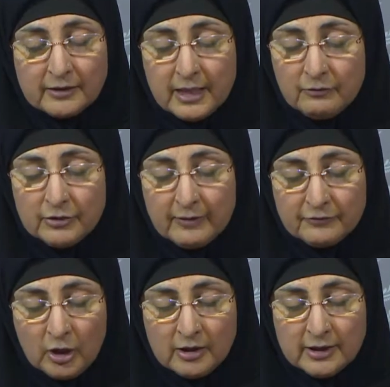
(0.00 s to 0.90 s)
they would have
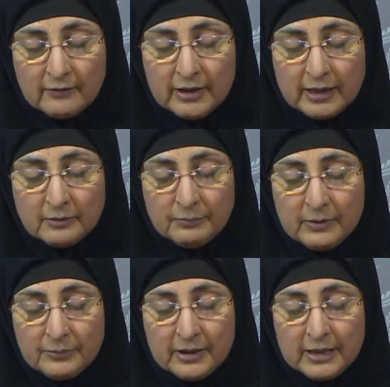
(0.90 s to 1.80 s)
not given other
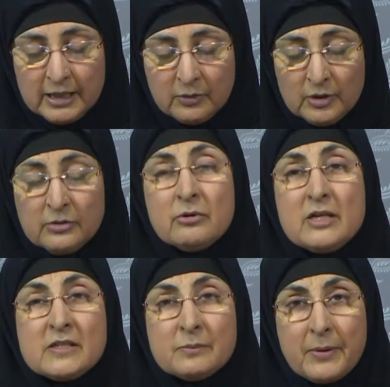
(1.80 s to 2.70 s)
people equal to
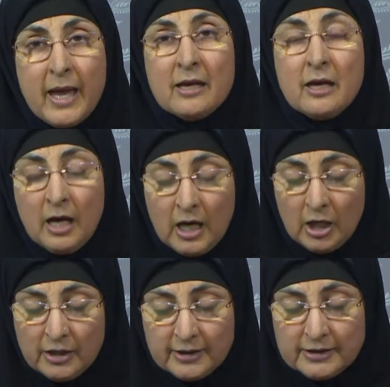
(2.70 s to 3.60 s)
a speck
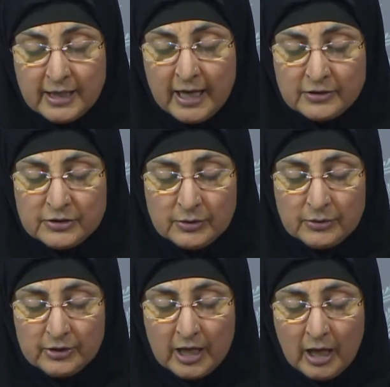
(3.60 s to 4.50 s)
on a date
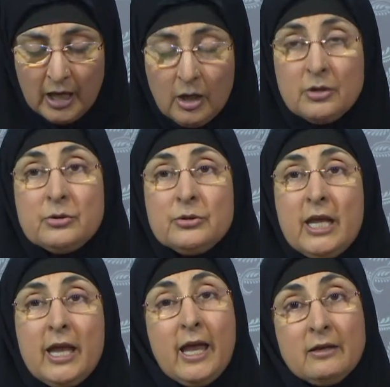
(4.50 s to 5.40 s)
stone. Or do
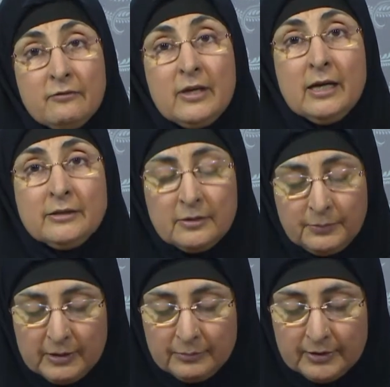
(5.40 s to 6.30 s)
they envy other
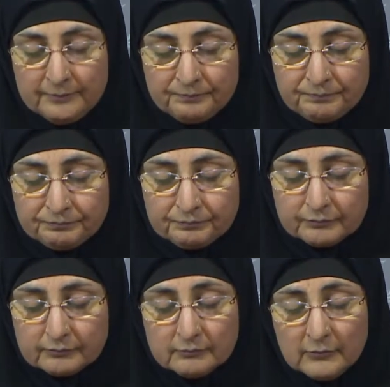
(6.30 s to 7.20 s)
people
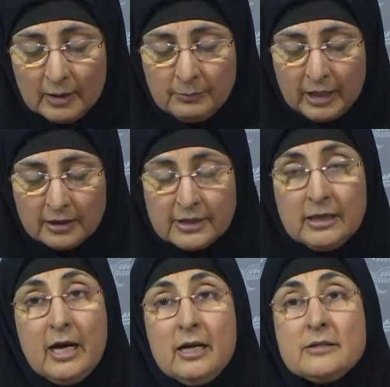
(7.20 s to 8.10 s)
because
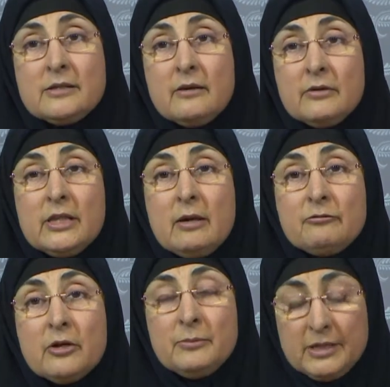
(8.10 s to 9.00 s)
Allah has given them
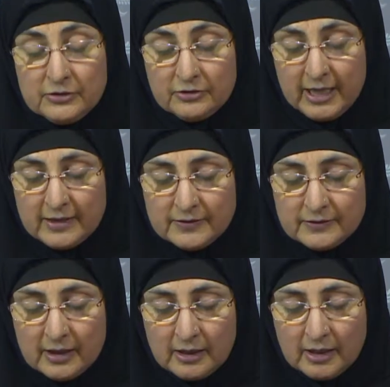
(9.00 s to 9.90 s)
from His grace?